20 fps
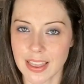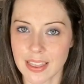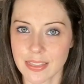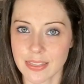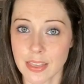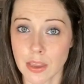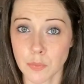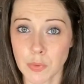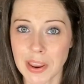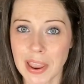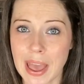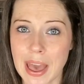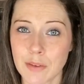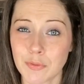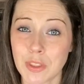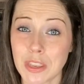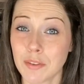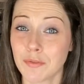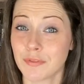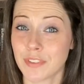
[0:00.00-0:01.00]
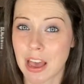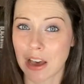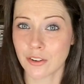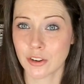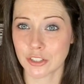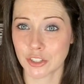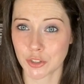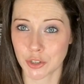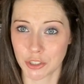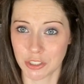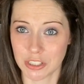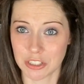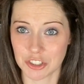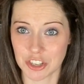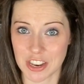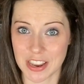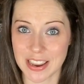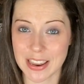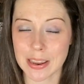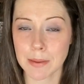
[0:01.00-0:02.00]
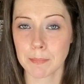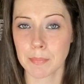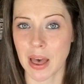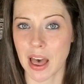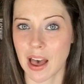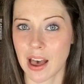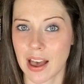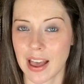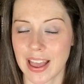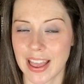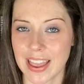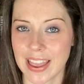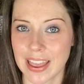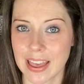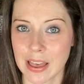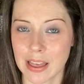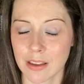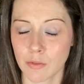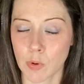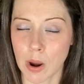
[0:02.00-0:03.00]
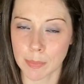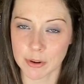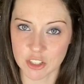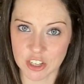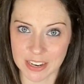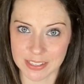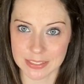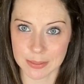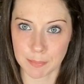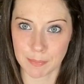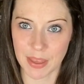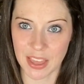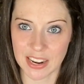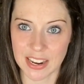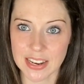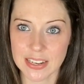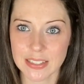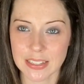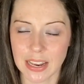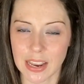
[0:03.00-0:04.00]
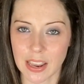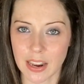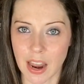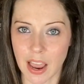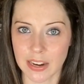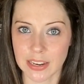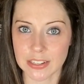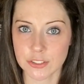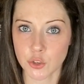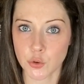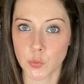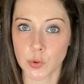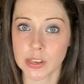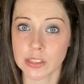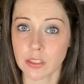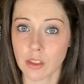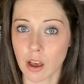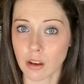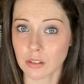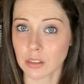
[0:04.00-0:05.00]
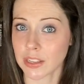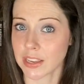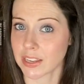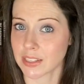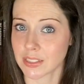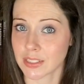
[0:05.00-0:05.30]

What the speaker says: Then we have the Founders Trilogy by Robert Jackson Bennett, and I need to read Locklands.